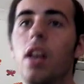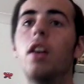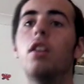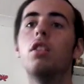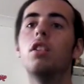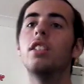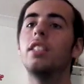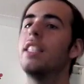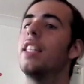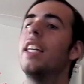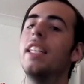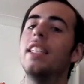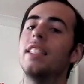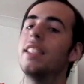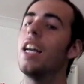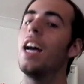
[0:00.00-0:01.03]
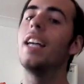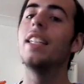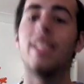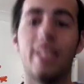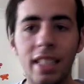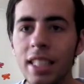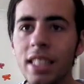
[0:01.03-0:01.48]
All those things I
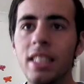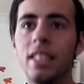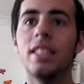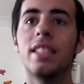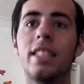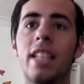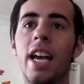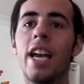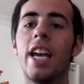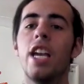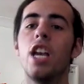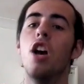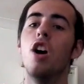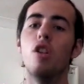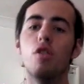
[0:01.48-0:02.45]
didn't say,